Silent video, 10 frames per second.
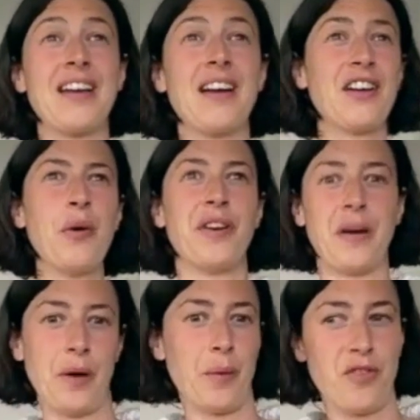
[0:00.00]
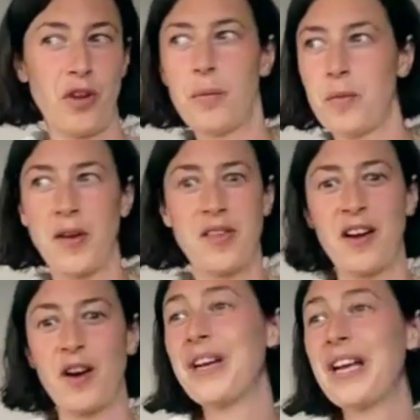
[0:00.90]
I had no idea what I was doing with my
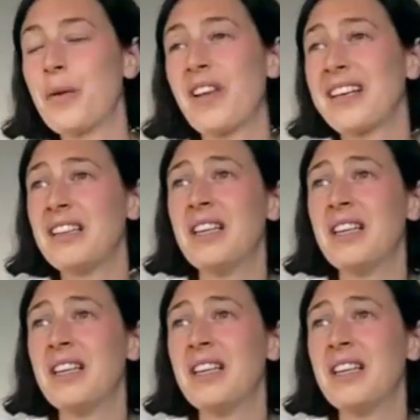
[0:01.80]
ceremony. I was like,